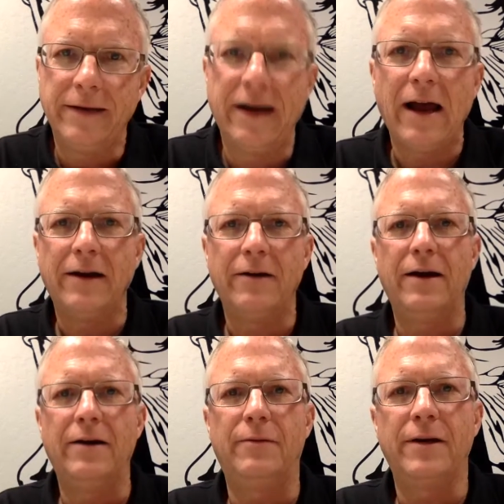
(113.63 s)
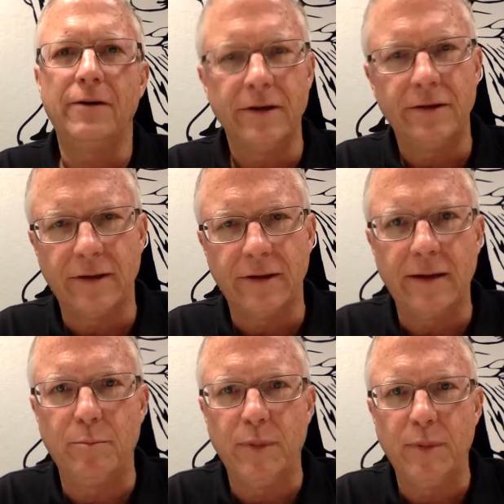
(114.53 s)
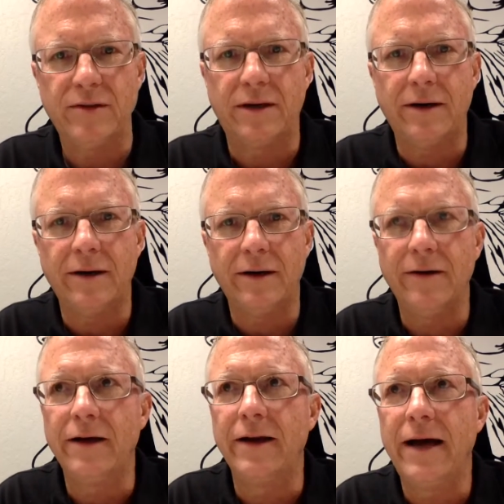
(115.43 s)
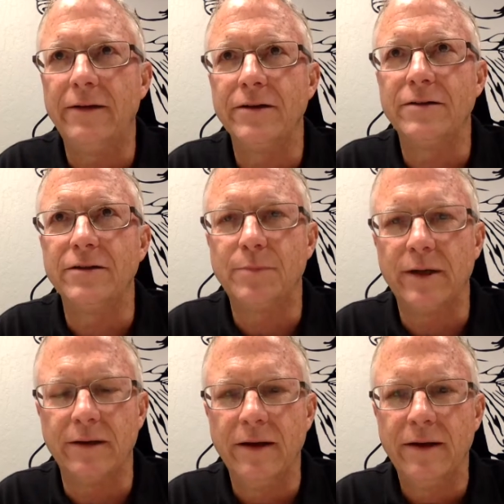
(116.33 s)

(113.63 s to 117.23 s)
I don't want to go into like bizarre analogies, but